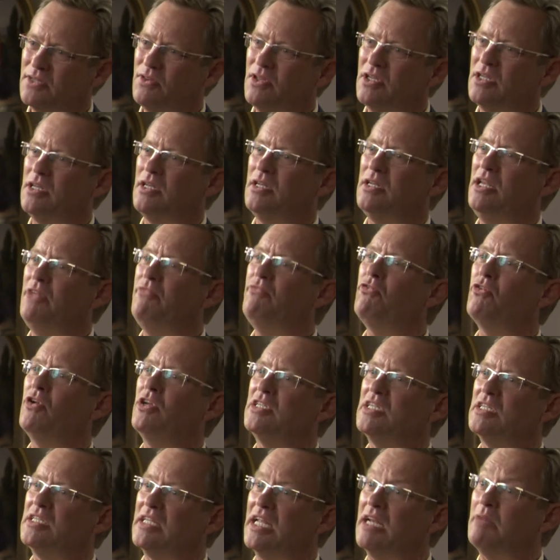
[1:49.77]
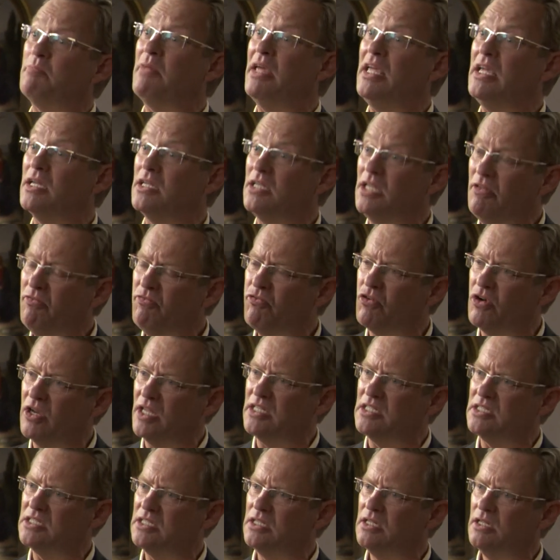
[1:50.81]
the differences that make a
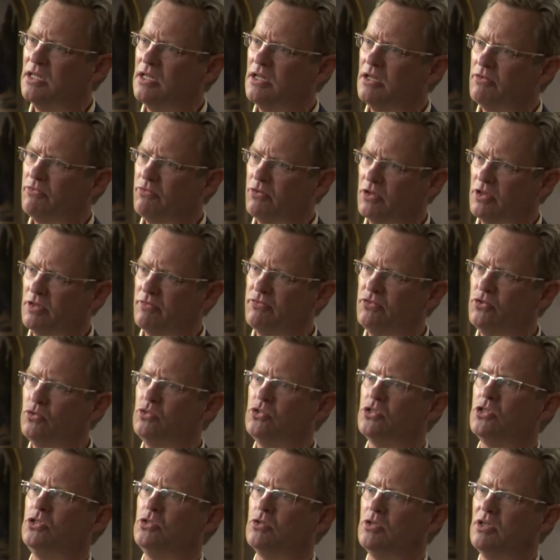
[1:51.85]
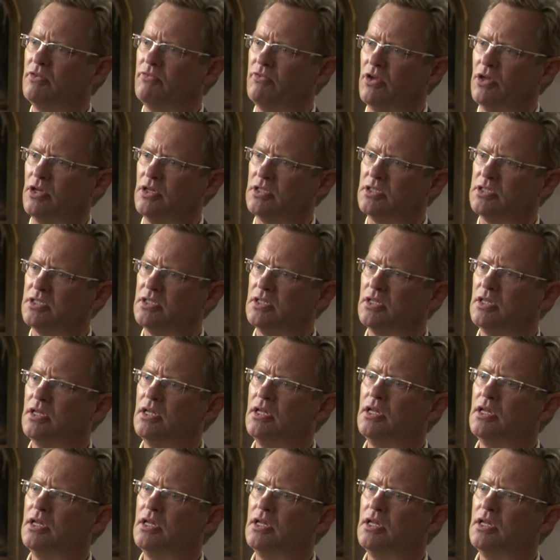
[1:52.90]
difference for the future universe.